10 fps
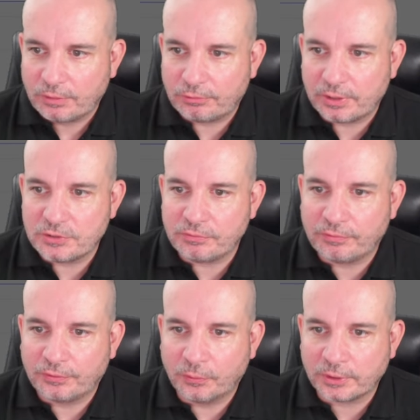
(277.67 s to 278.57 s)

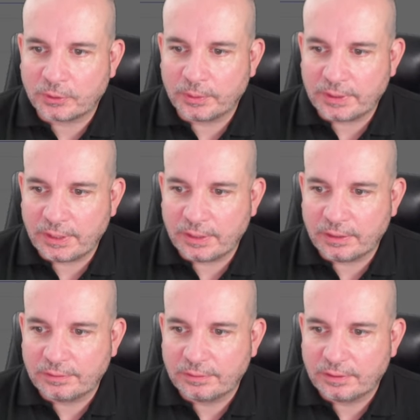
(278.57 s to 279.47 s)
340 quid a
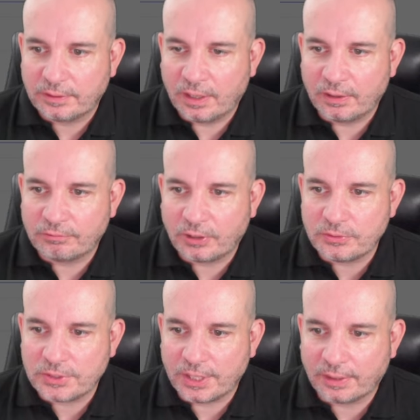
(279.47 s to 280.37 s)
year.
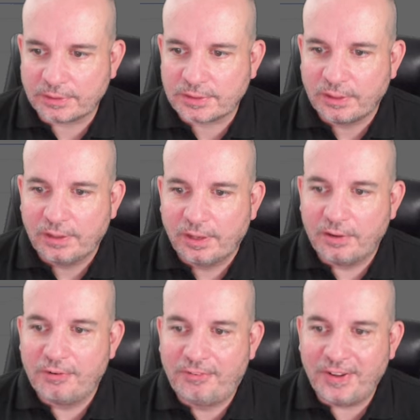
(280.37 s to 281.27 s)
Road tax,
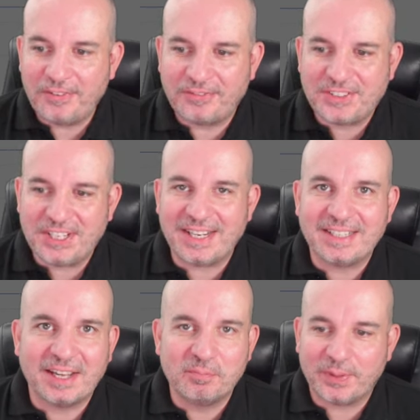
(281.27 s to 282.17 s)

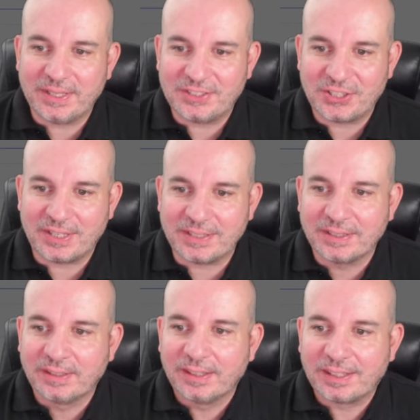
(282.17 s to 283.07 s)
15
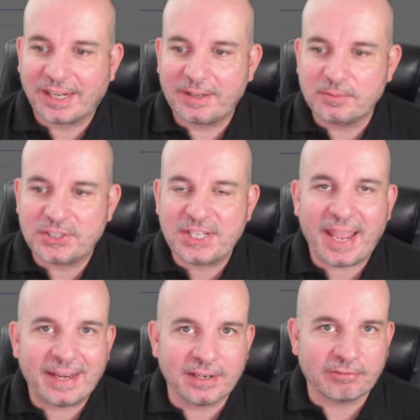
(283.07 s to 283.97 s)
mpg, claimed
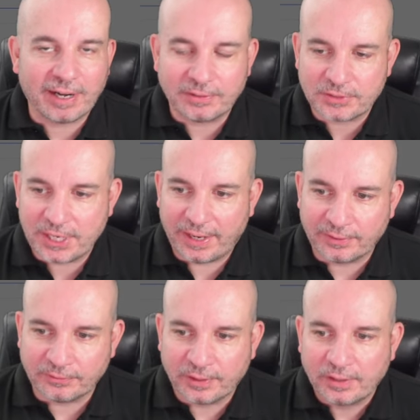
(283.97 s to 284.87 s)
10 around
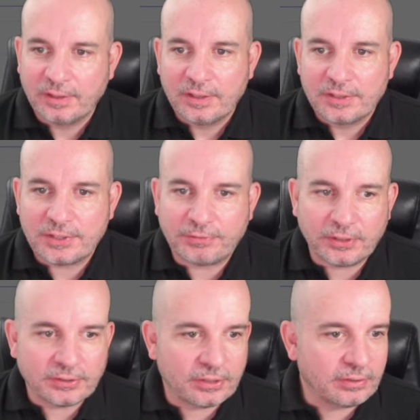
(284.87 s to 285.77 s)
town. So if
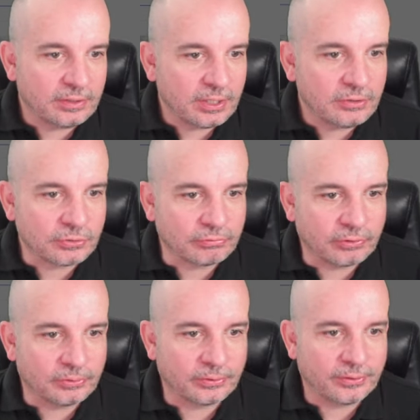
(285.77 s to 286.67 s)
you do the usual
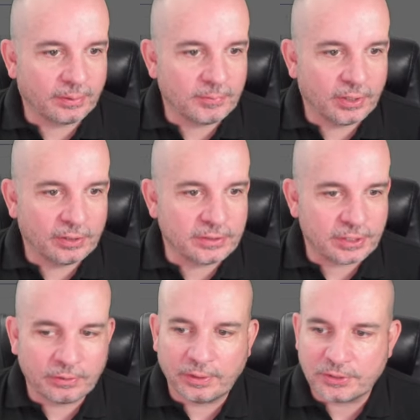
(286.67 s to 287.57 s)
rule of thumb that I
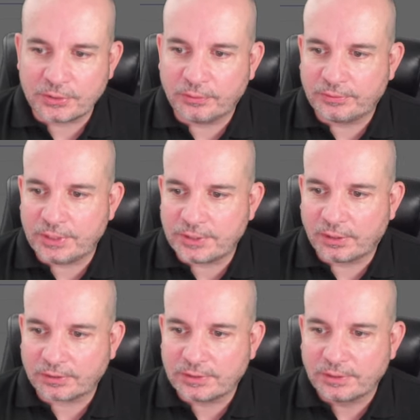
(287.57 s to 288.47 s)
do and sort of
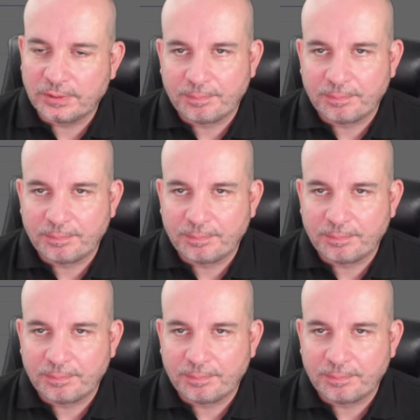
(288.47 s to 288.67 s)
deduct